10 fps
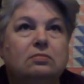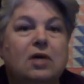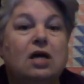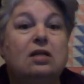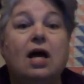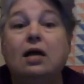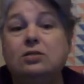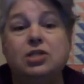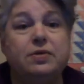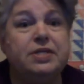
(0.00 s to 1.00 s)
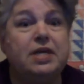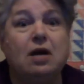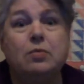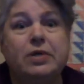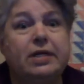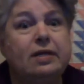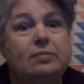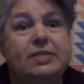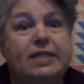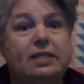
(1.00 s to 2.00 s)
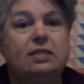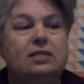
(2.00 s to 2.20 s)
I'll show it to y'all when it comes in.